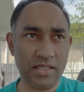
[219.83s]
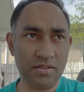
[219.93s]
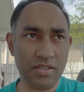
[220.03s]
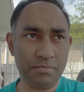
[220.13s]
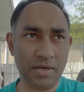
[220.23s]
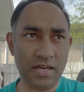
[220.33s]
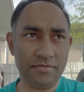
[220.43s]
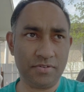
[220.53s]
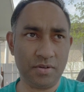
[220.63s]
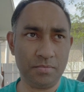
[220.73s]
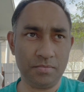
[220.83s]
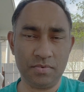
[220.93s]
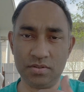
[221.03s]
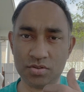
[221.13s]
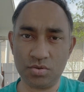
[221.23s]
you can buy from
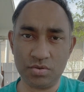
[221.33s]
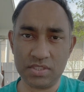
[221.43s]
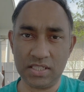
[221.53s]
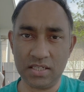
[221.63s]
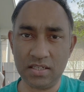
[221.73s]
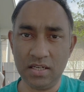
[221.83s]
stores here,